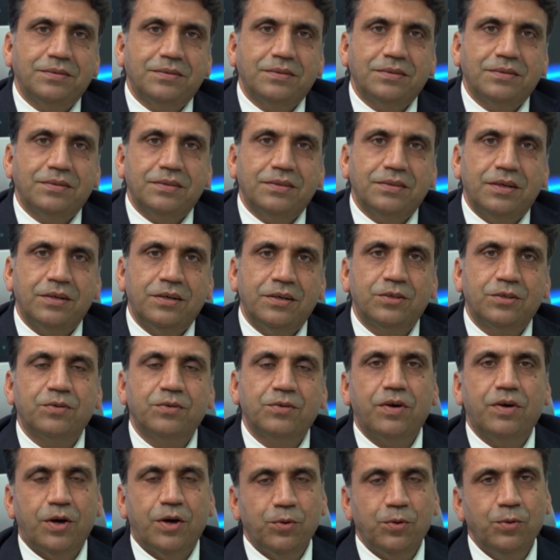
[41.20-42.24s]
it's
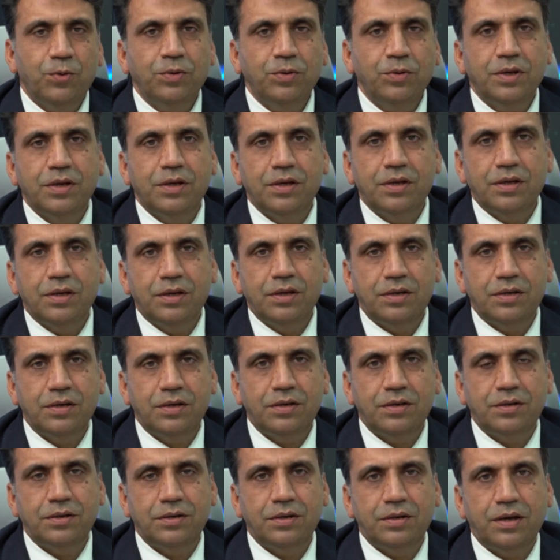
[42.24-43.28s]
Farooq.
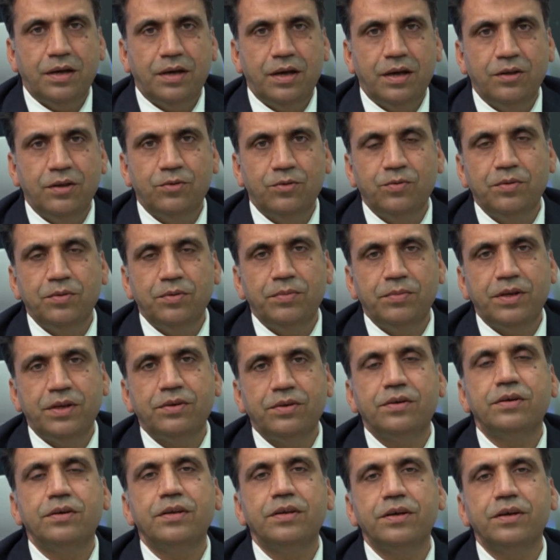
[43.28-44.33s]
As we mentioned
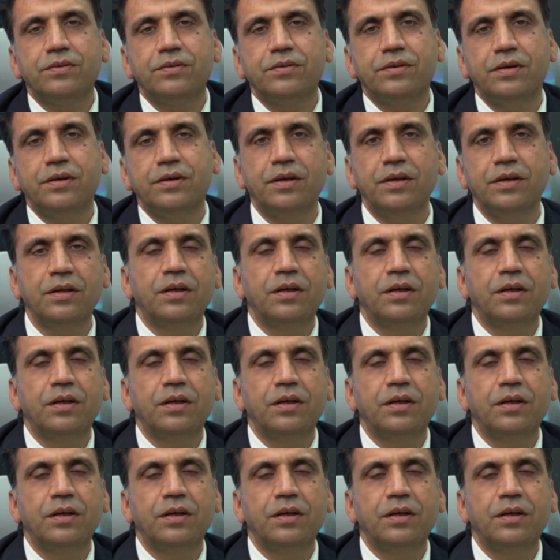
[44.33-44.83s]
yesterday,